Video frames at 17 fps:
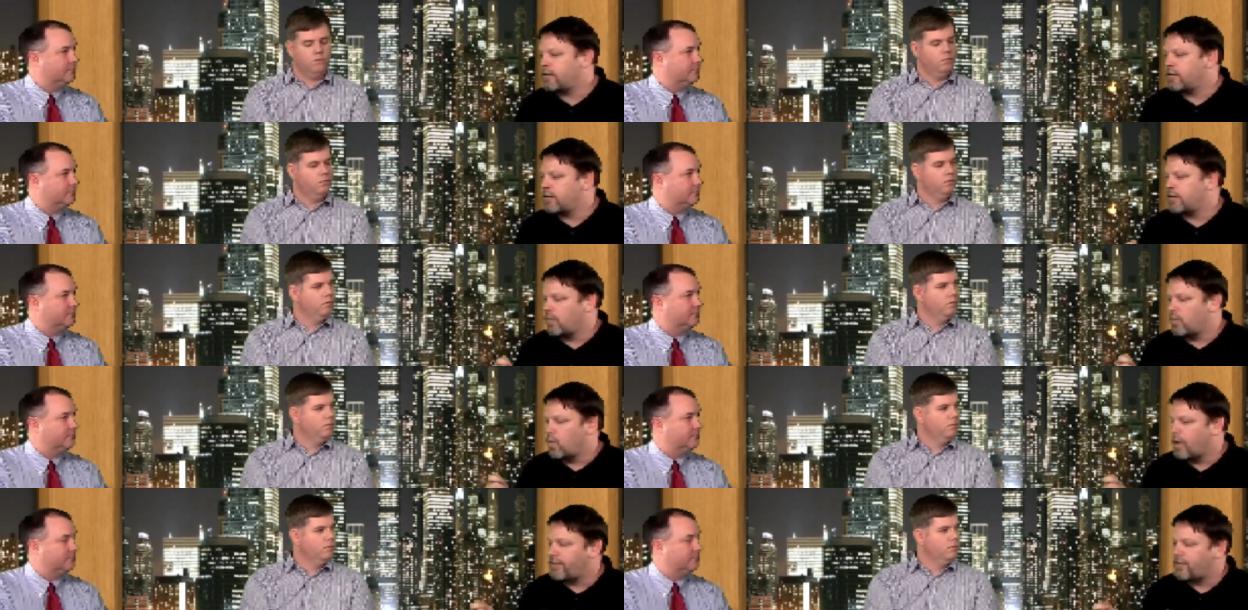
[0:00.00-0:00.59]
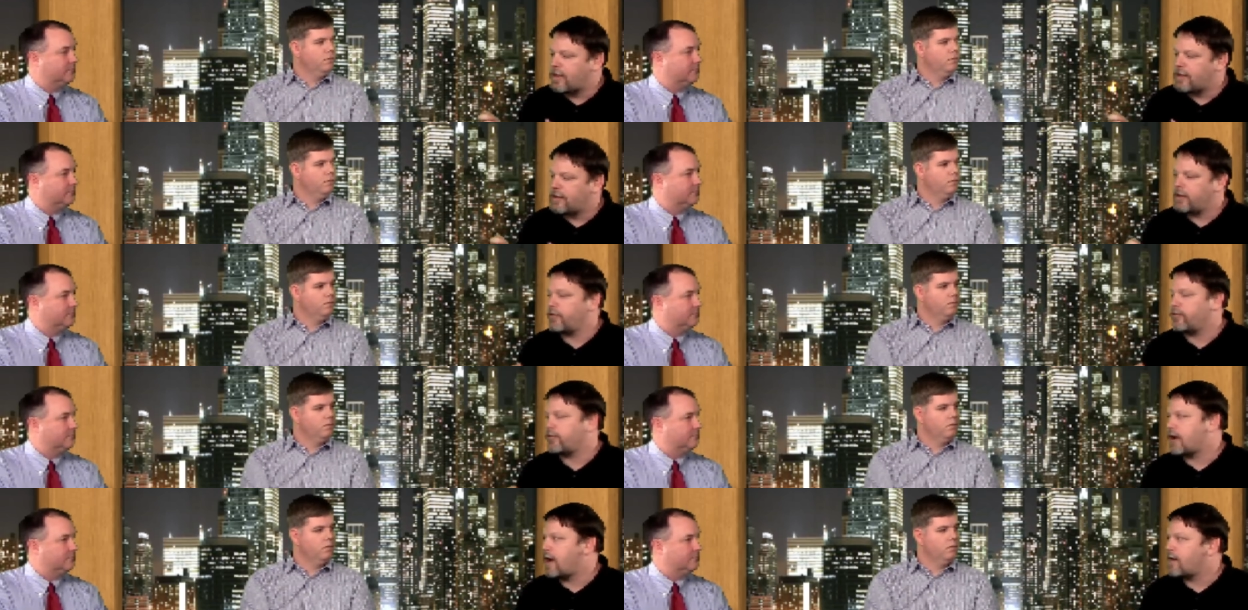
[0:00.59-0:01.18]
Speaker 1: what they did in
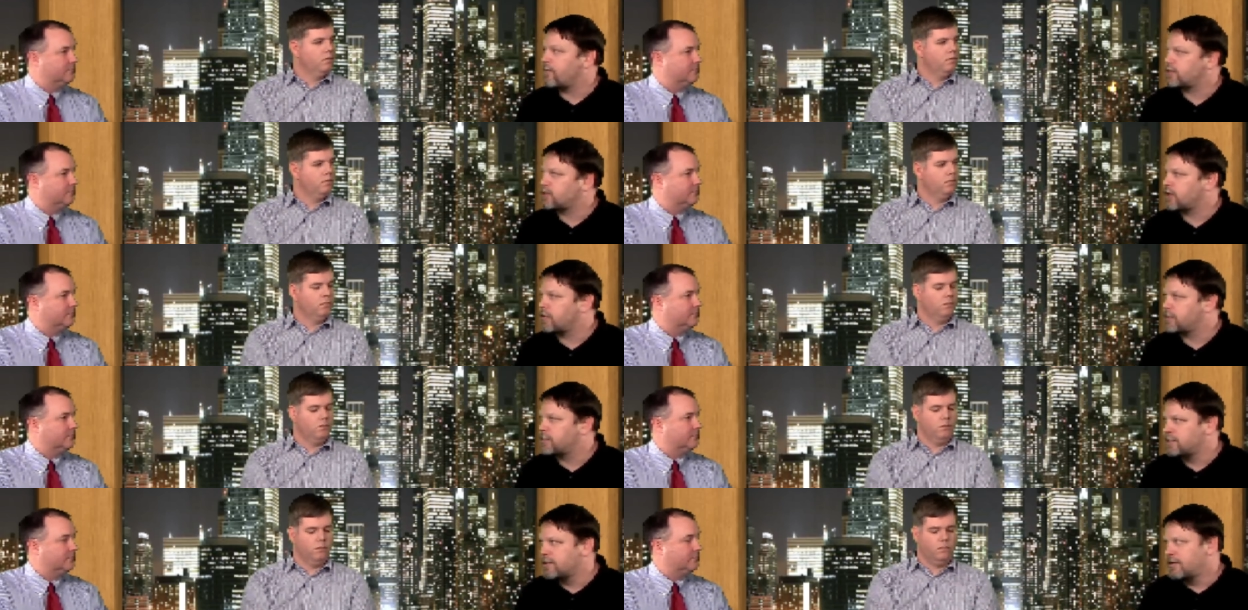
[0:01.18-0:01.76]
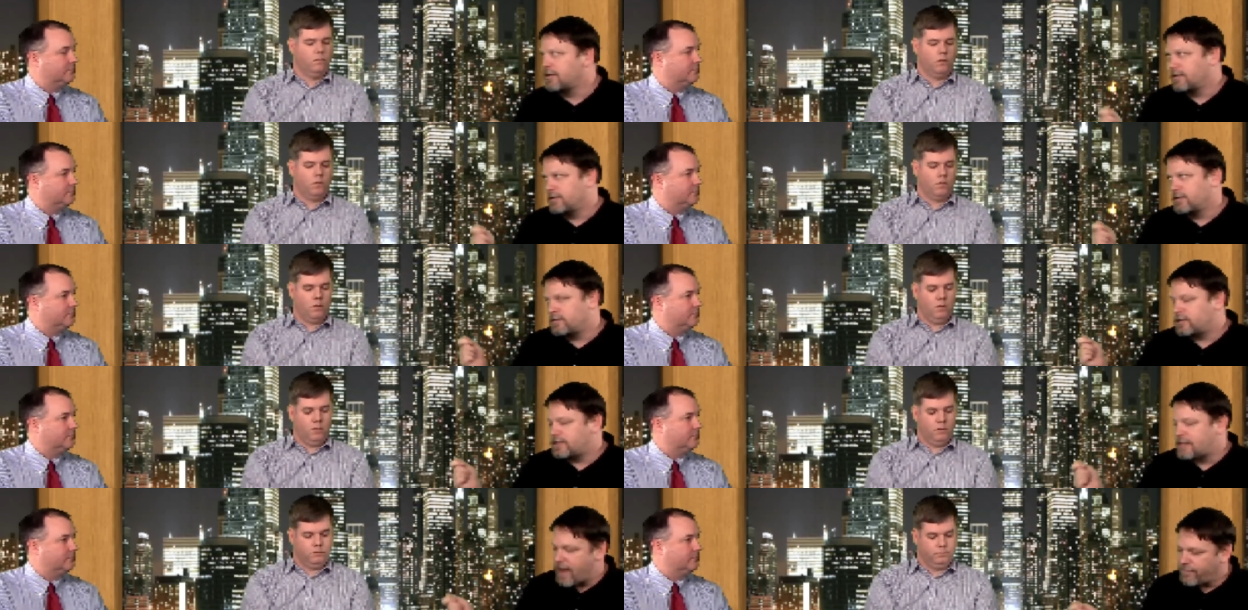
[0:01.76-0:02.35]
their conference tournaments,
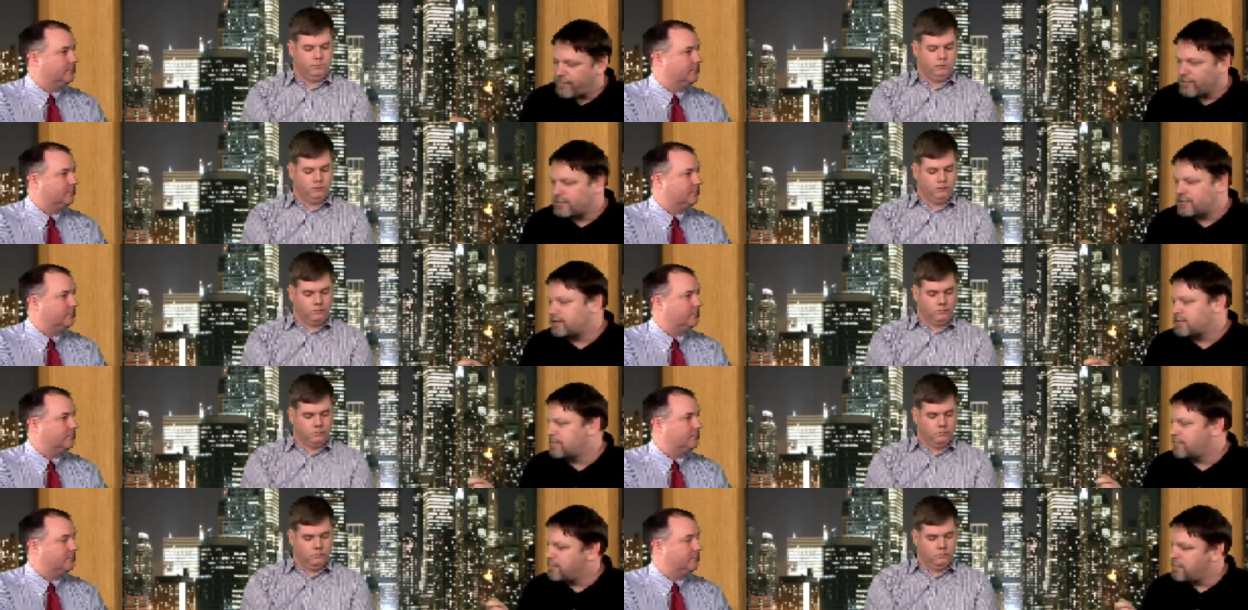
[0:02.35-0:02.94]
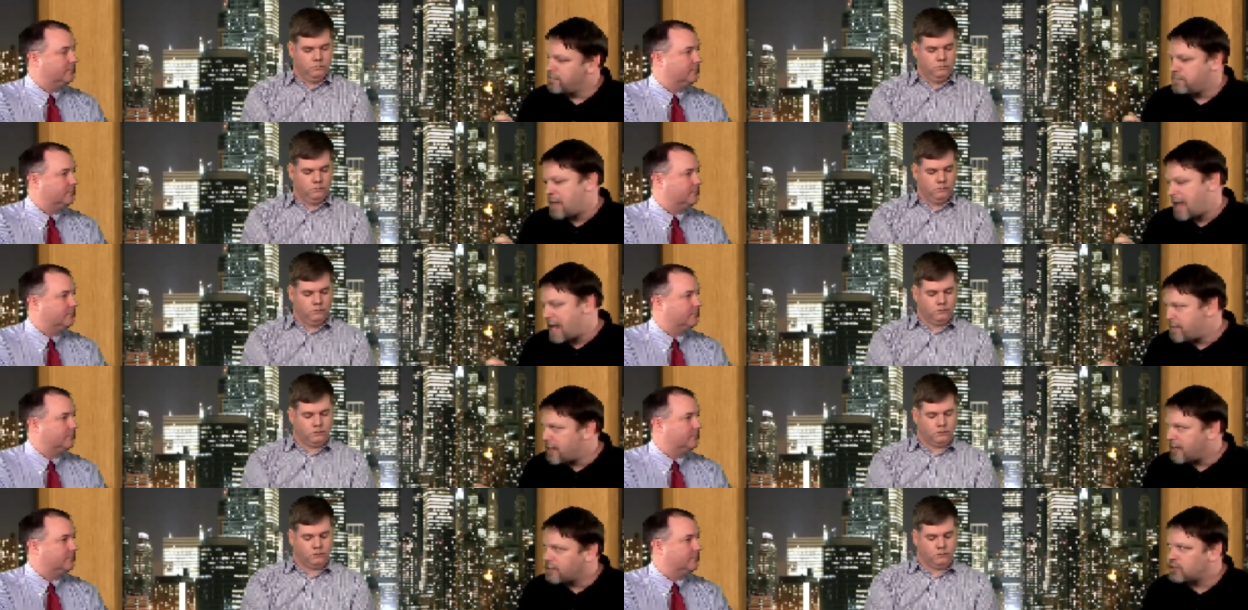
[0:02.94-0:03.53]
Stafford's
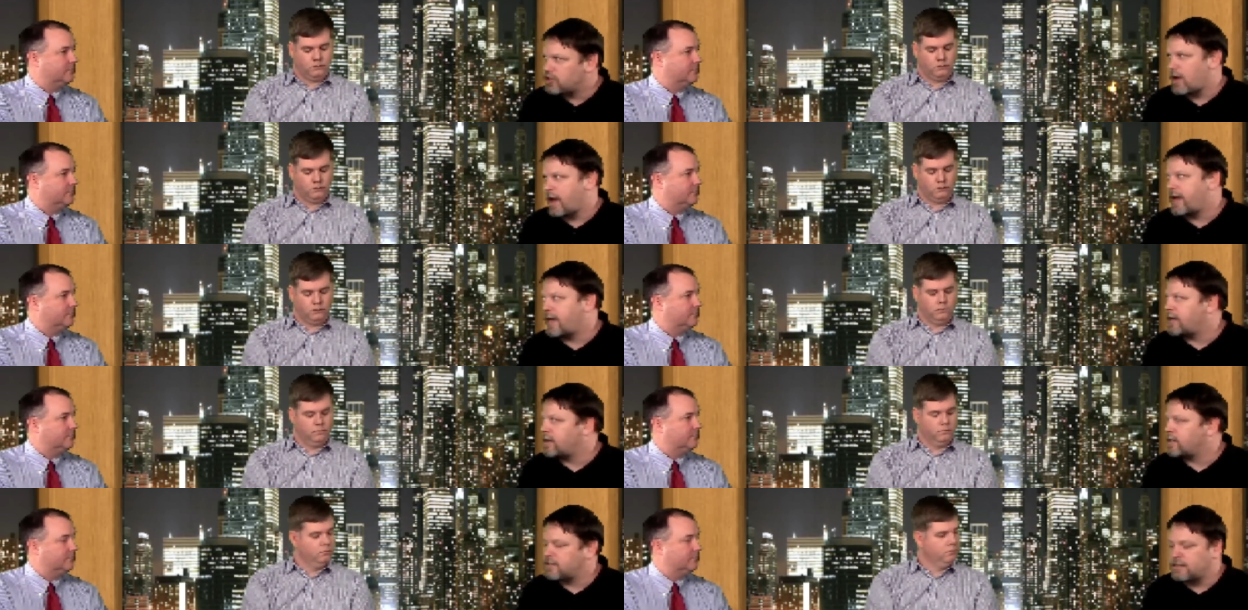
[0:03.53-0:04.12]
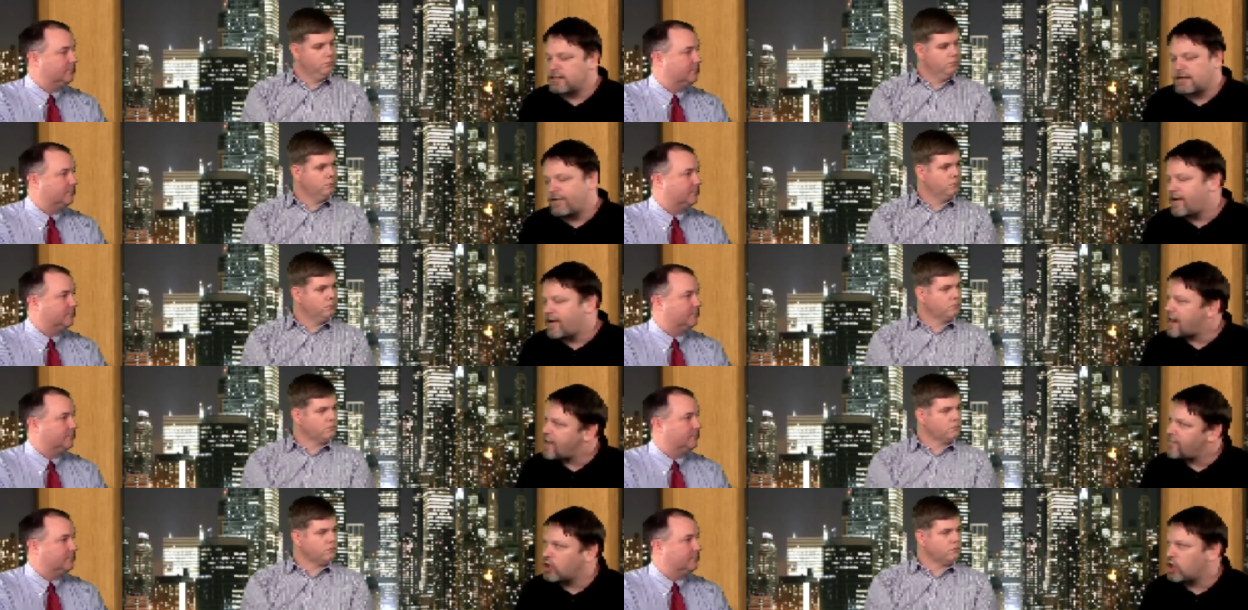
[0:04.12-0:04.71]
maybe in striking distance. They've got to
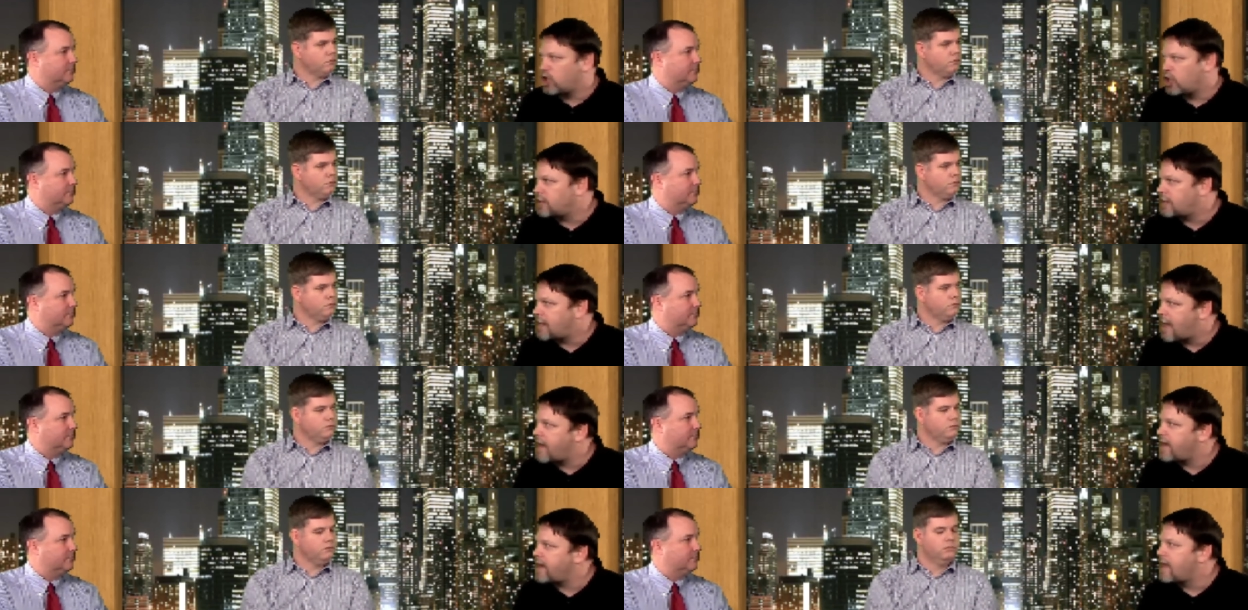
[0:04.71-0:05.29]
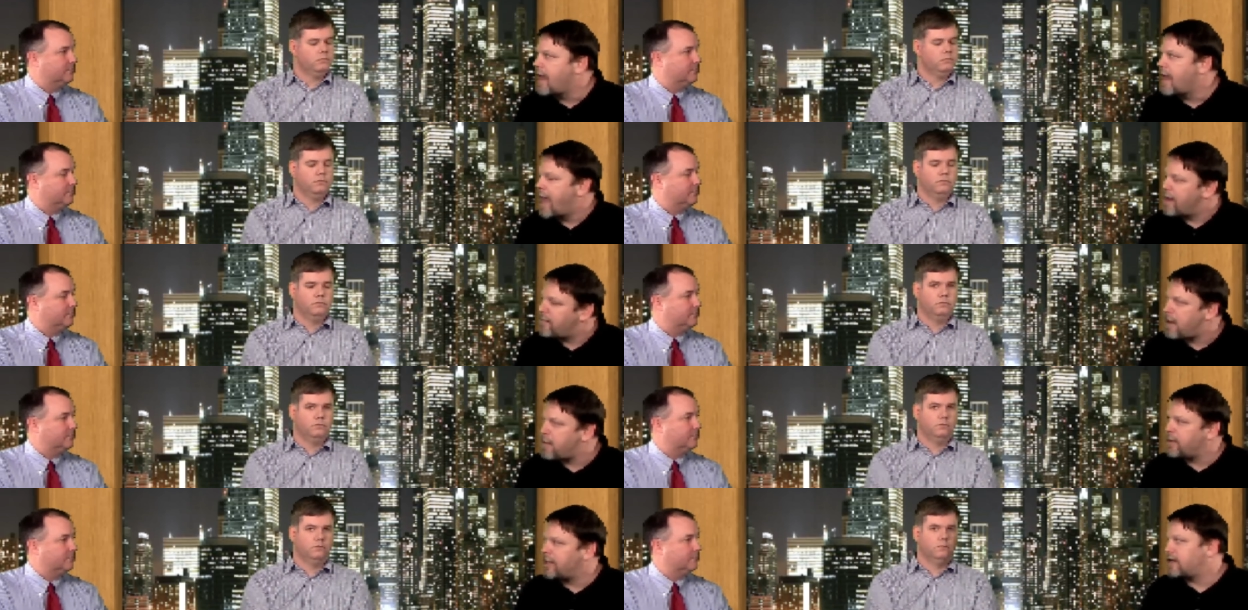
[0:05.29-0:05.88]
have a good day and
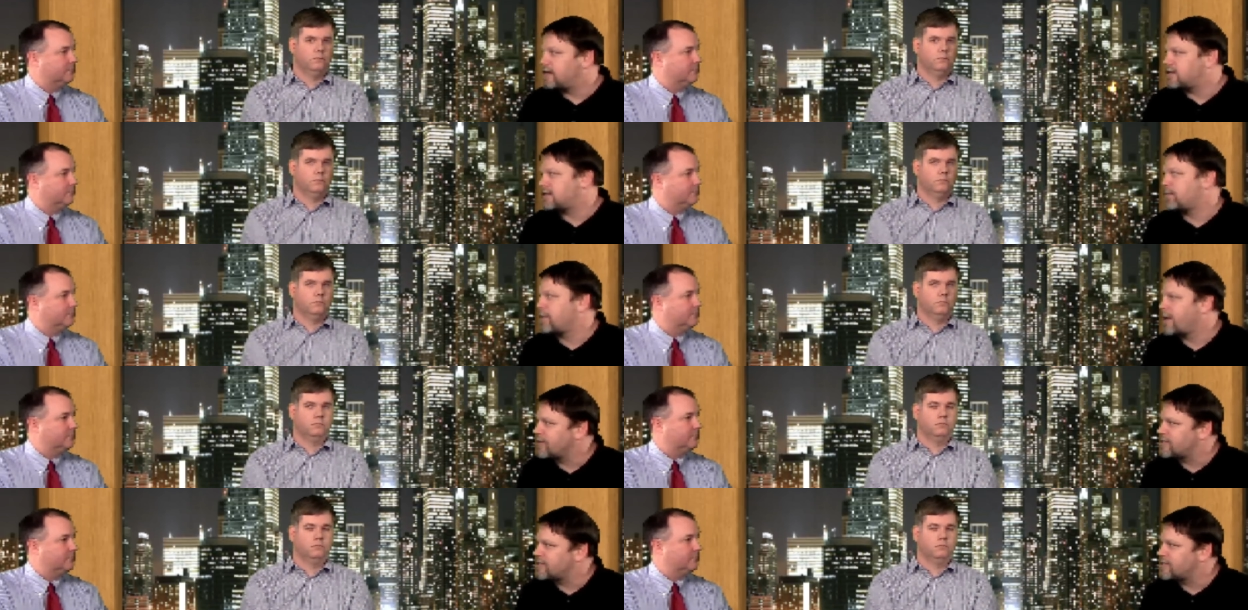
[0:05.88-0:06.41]
maybe need someone else to